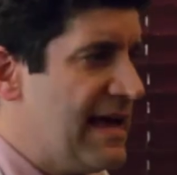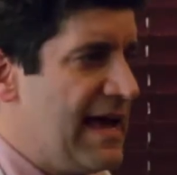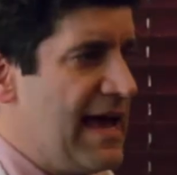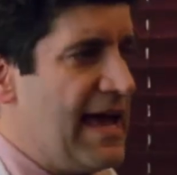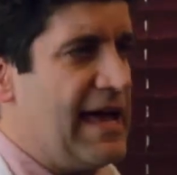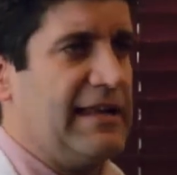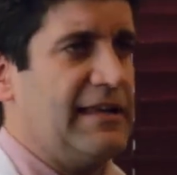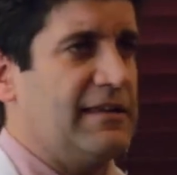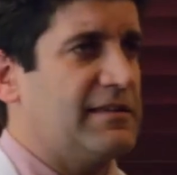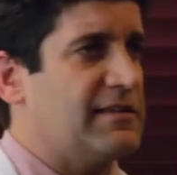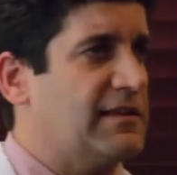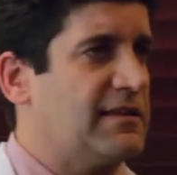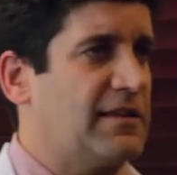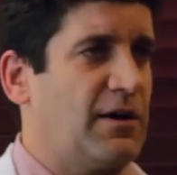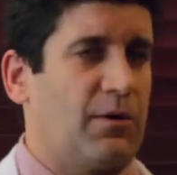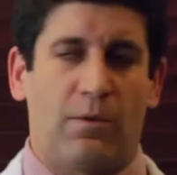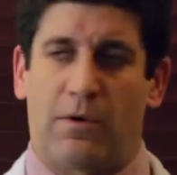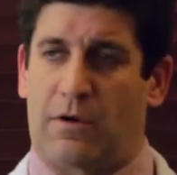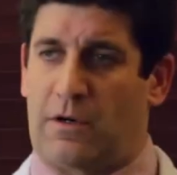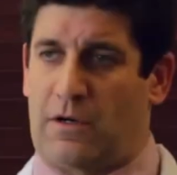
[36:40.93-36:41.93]
Anything
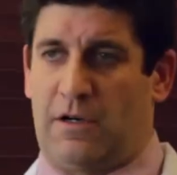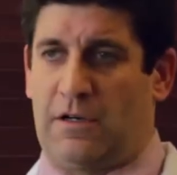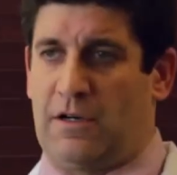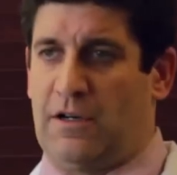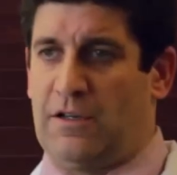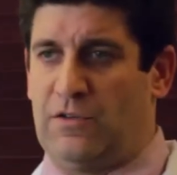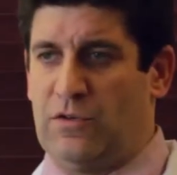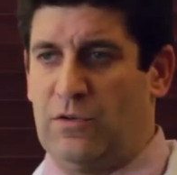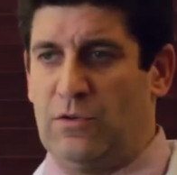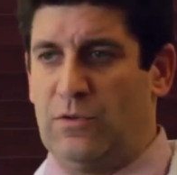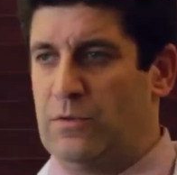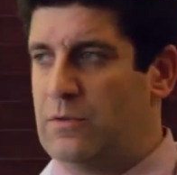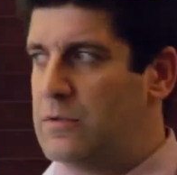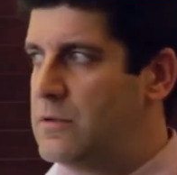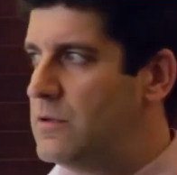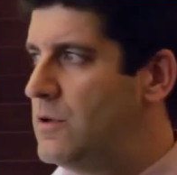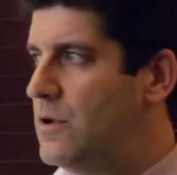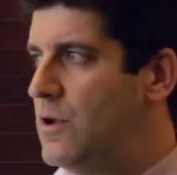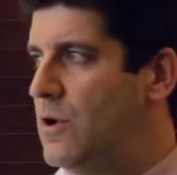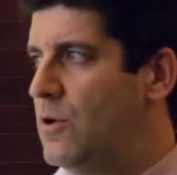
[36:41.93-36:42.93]
that we're going to do,
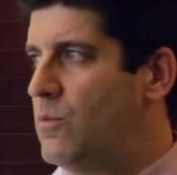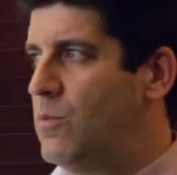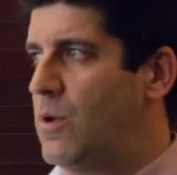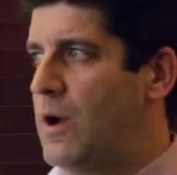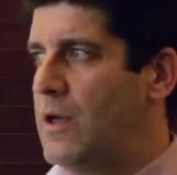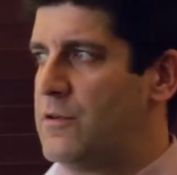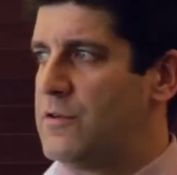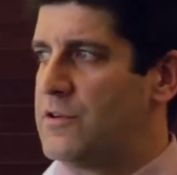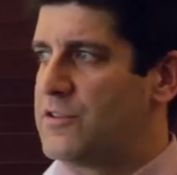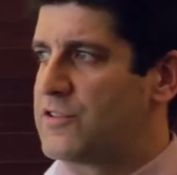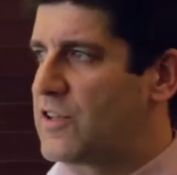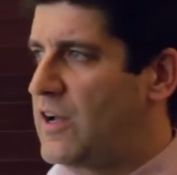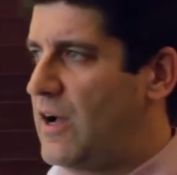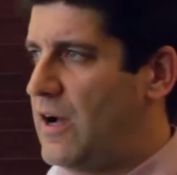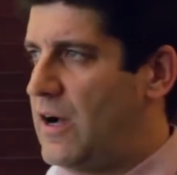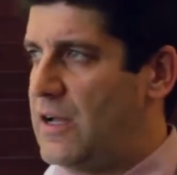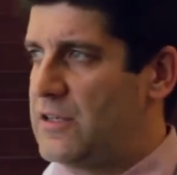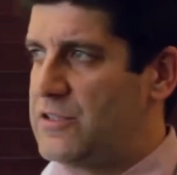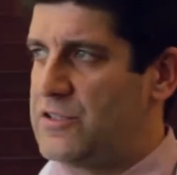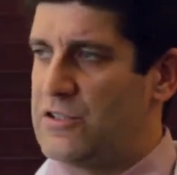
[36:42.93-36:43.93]
whether it's
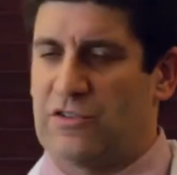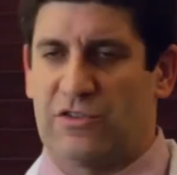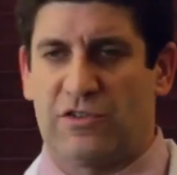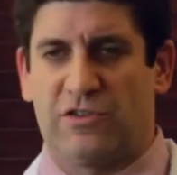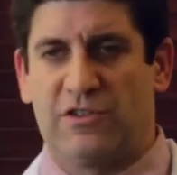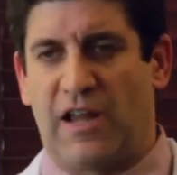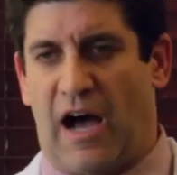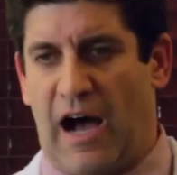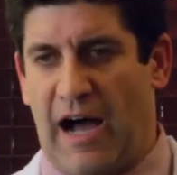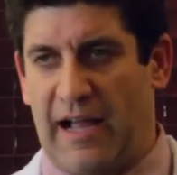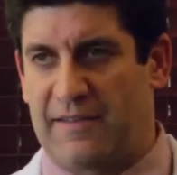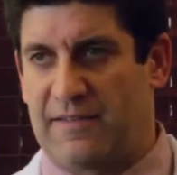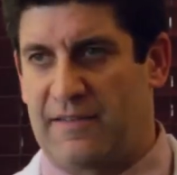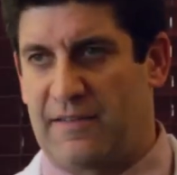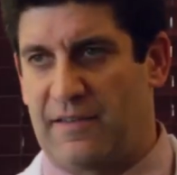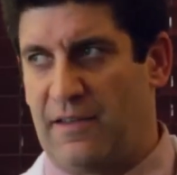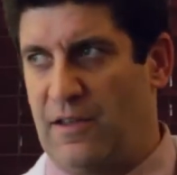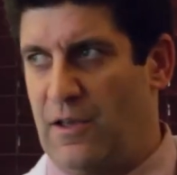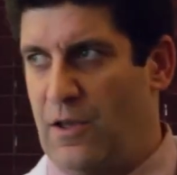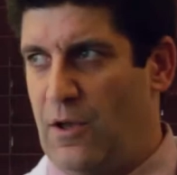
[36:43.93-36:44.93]
conscious or
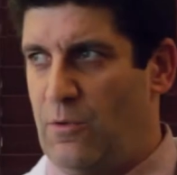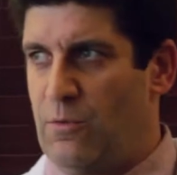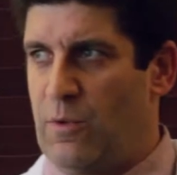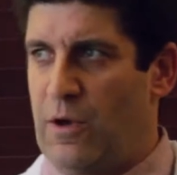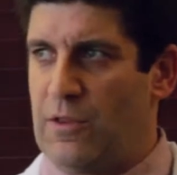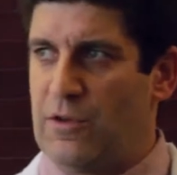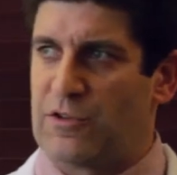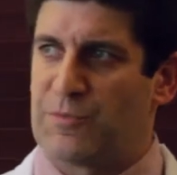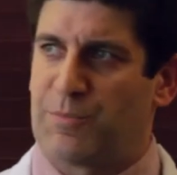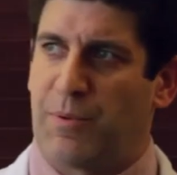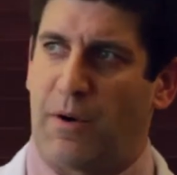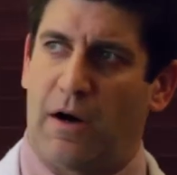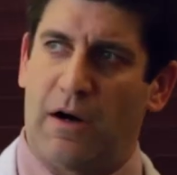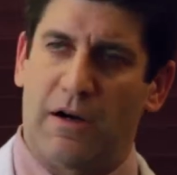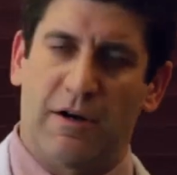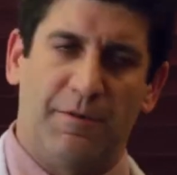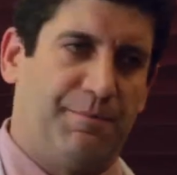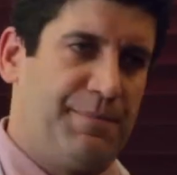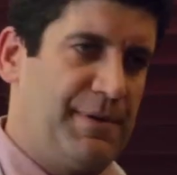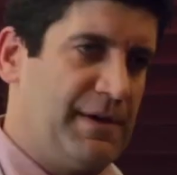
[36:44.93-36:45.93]
not, whether it's
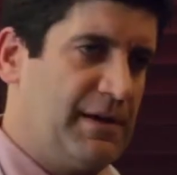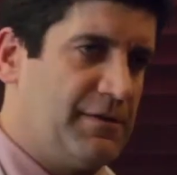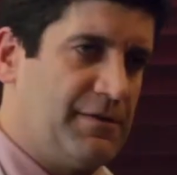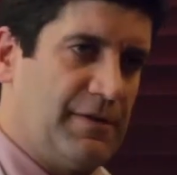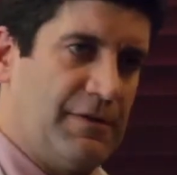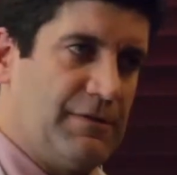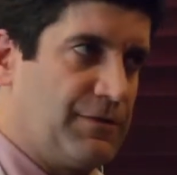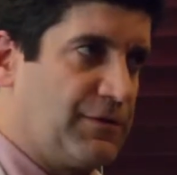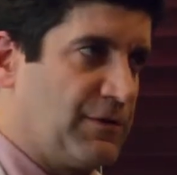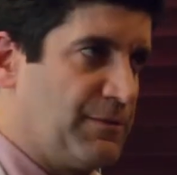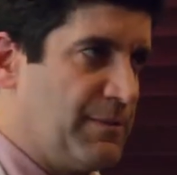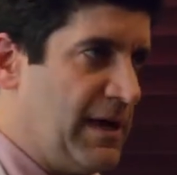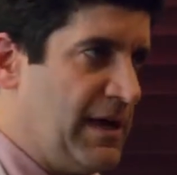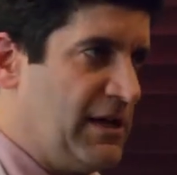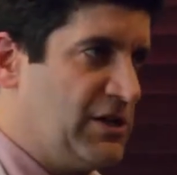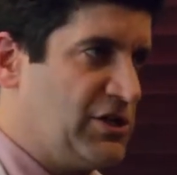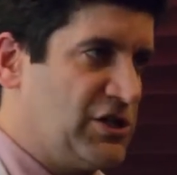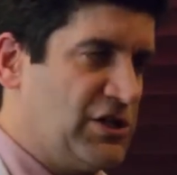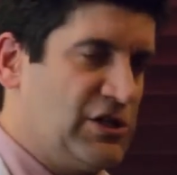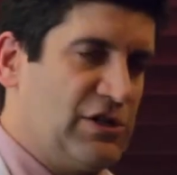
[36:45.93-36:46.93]
part of a bit of
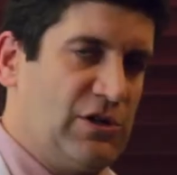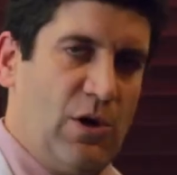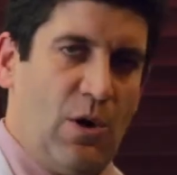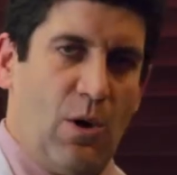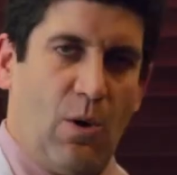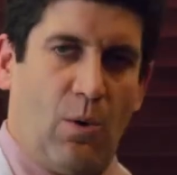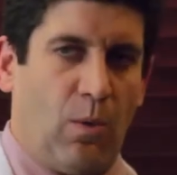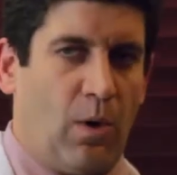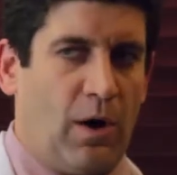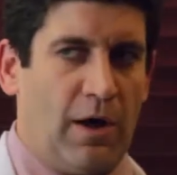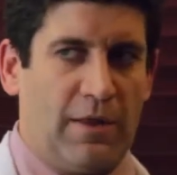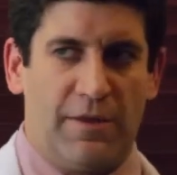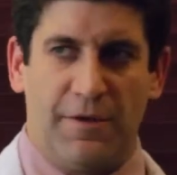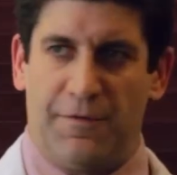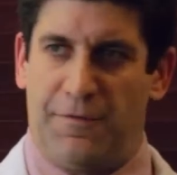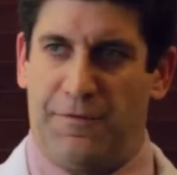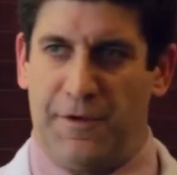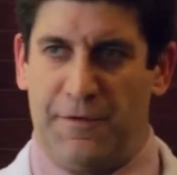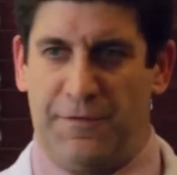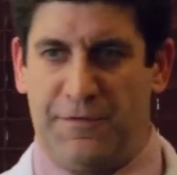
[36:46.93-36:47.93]
information 1 to
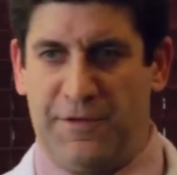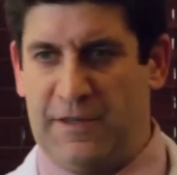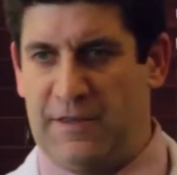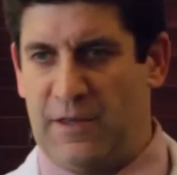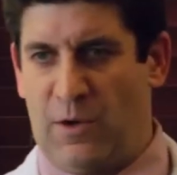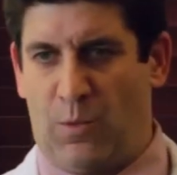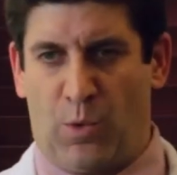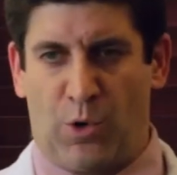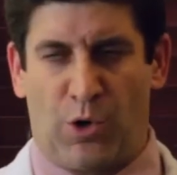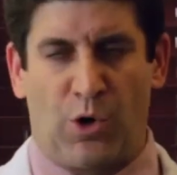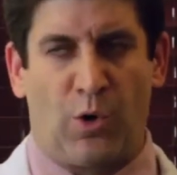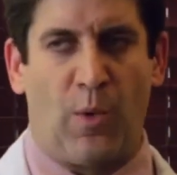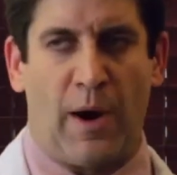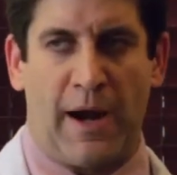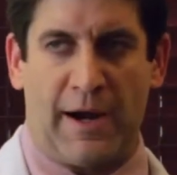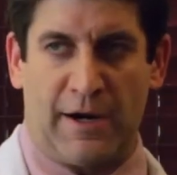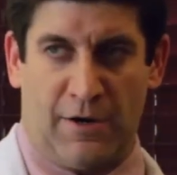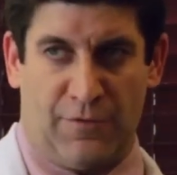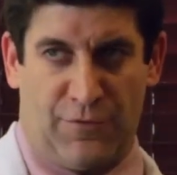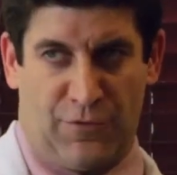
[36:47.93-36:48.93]
50 that we're
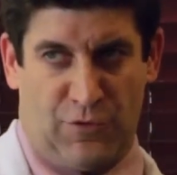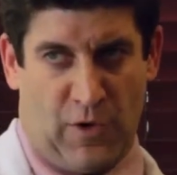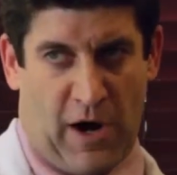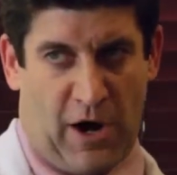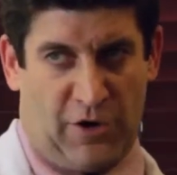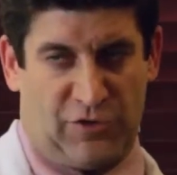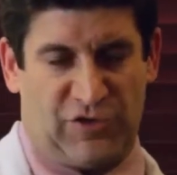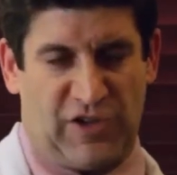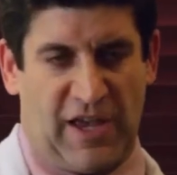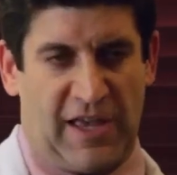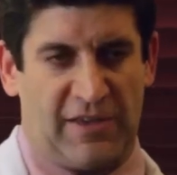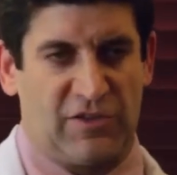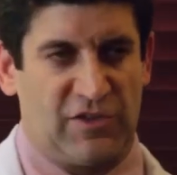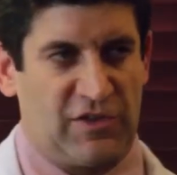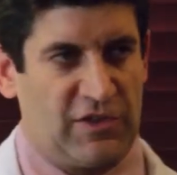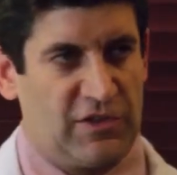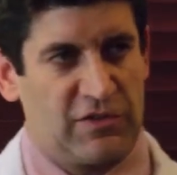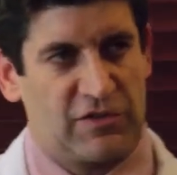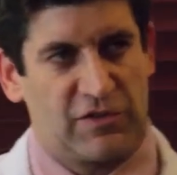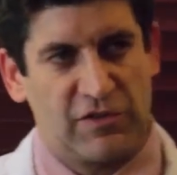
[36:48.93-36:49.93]
aware of through our
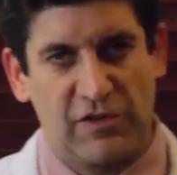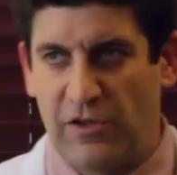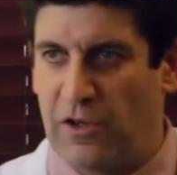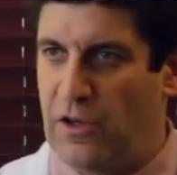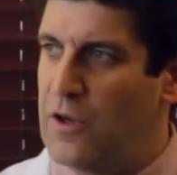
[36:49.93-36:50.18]
senses,